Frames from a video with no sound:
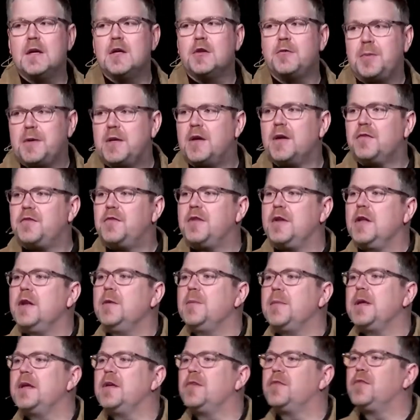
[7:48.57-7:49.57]
It's because the
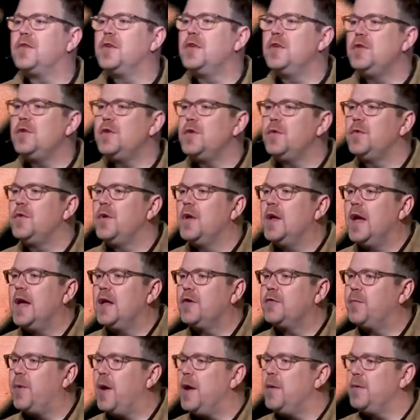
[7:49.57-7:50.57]
enemy
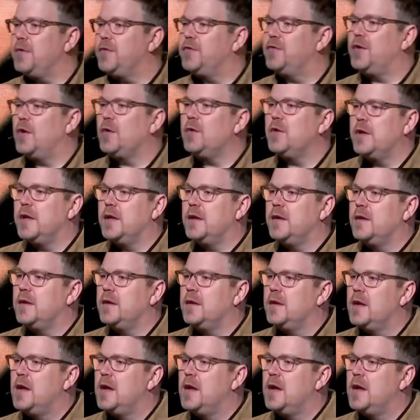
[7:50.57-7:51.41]
has probably stolen it,